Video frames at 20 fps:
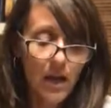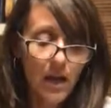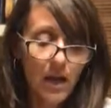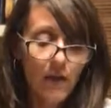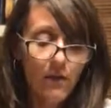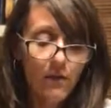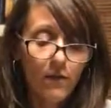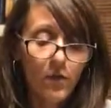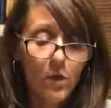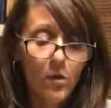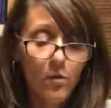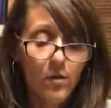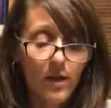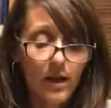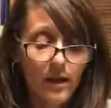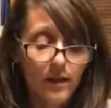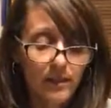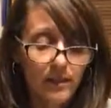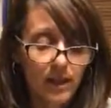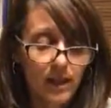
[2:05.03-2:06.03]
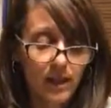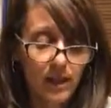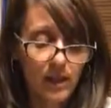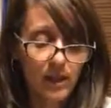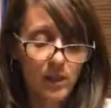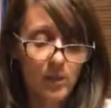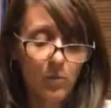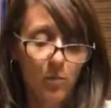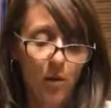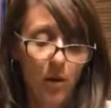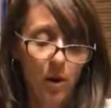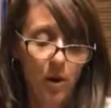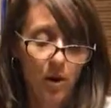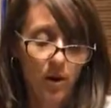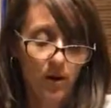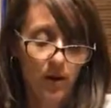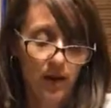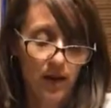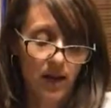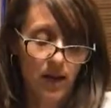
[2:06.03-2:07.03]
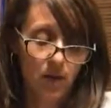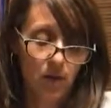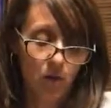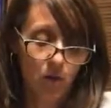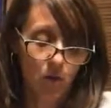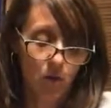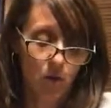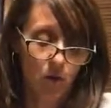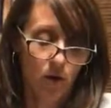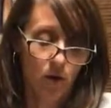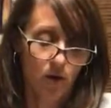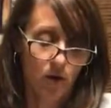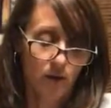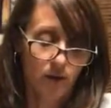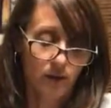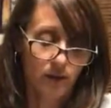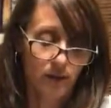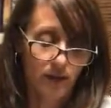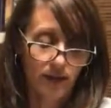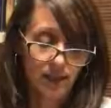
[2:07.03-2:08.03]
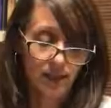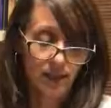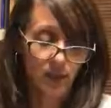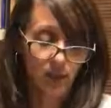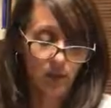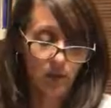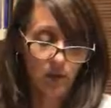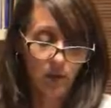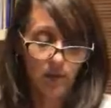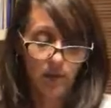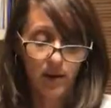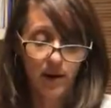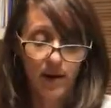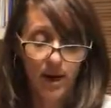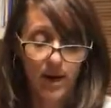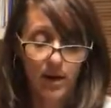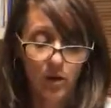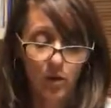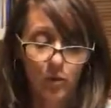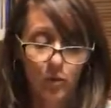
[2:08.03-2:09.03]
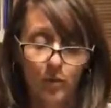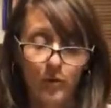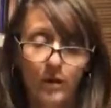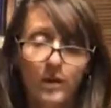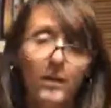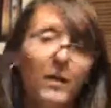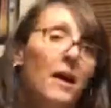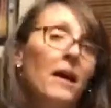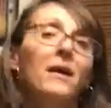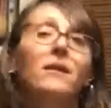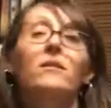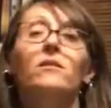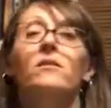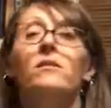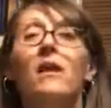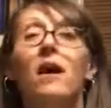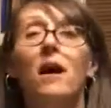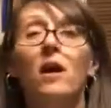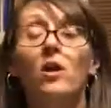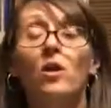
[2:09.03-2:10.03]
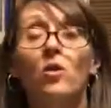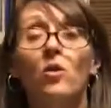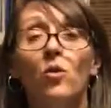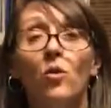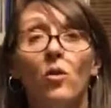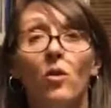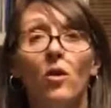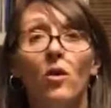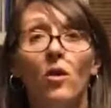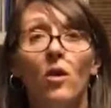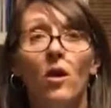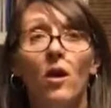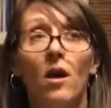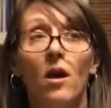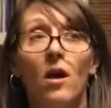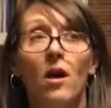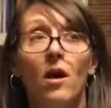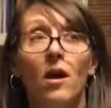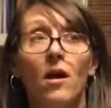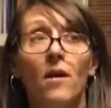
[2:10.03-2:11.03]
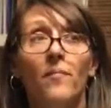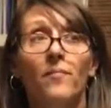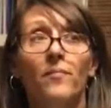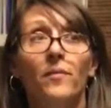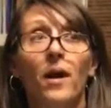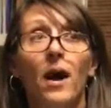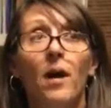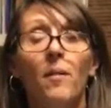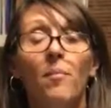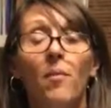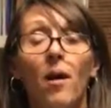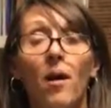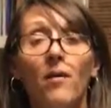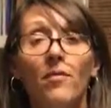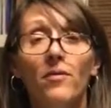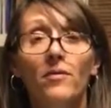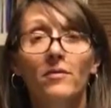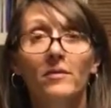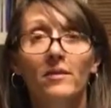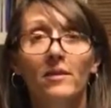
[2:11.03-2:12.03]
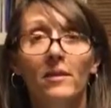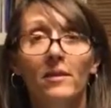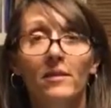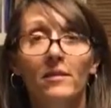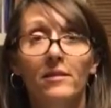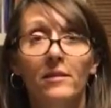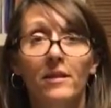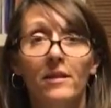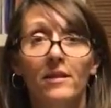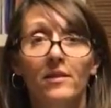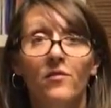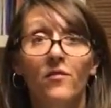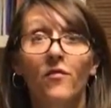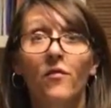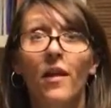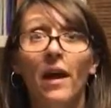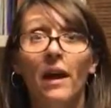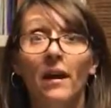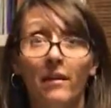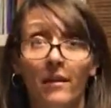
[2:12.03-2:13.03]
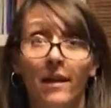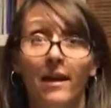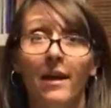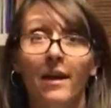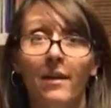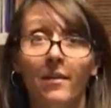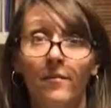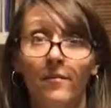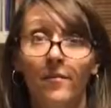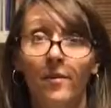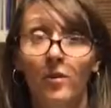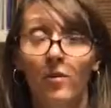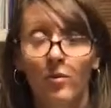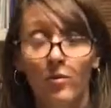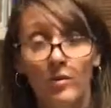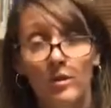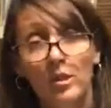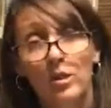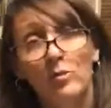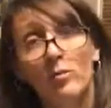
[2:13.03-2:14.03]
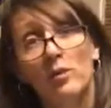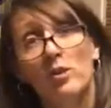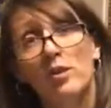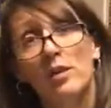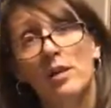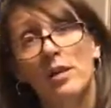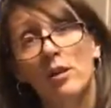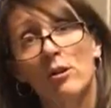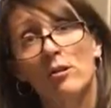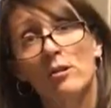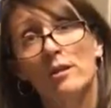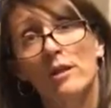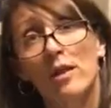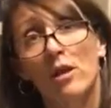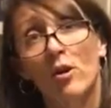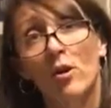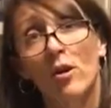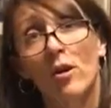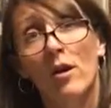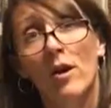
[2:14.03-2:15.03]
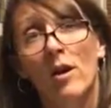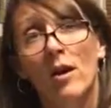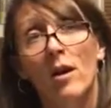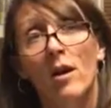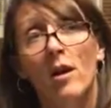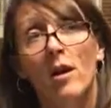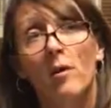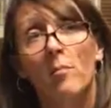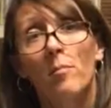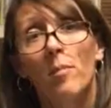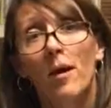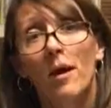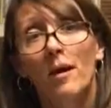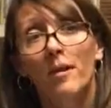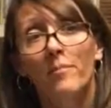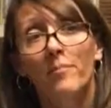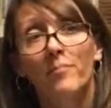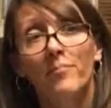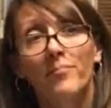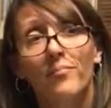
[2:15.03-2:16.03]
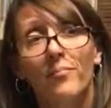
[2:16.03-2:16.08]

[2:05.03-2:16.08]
if you get to this part in your science experiment and you realize that your hypothesis is failing, you can always switch gears here. But